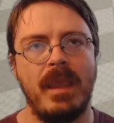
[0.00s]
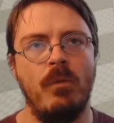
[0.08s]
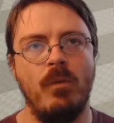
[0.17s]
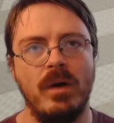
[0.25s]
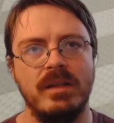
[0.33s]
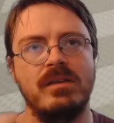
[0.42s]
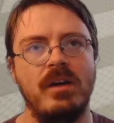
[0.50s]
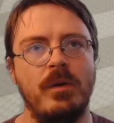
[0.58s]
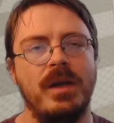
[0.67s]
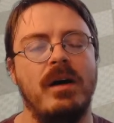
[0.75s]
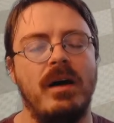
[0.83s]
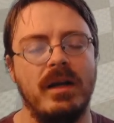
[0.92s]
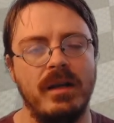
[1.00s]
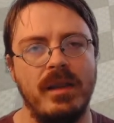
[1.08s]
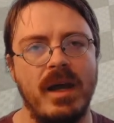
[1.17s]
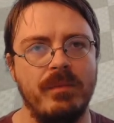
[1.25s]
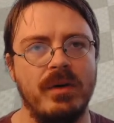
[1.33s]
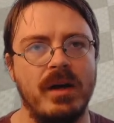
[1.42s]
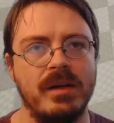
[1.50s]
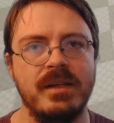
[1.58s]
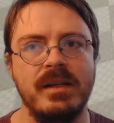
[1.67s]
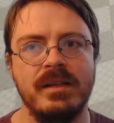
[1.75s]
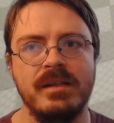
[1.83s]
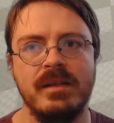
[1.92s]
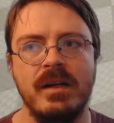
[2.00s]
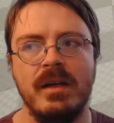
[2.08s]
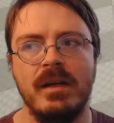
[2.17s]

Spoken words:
and what's going on in that process,